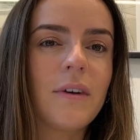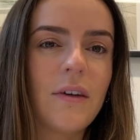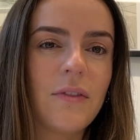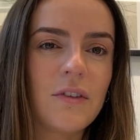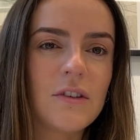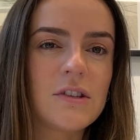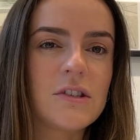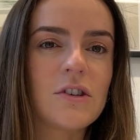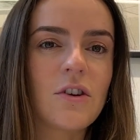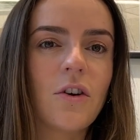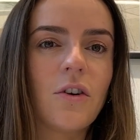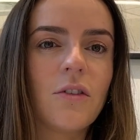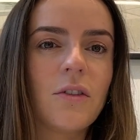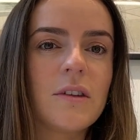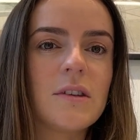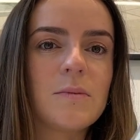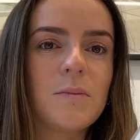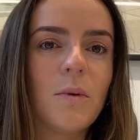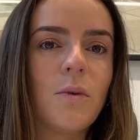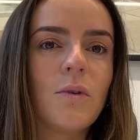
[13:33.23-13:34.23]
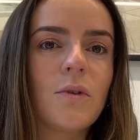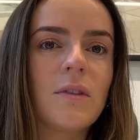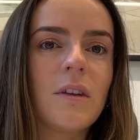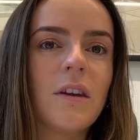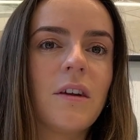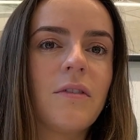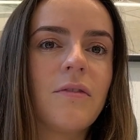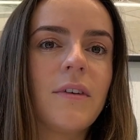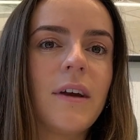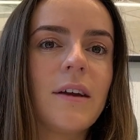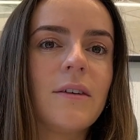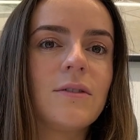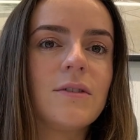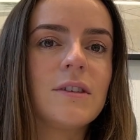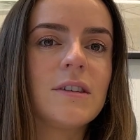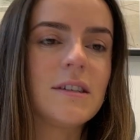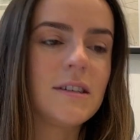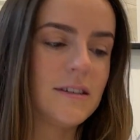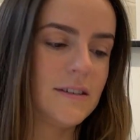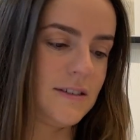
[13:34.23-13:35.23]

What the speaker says: at the start of this book that I found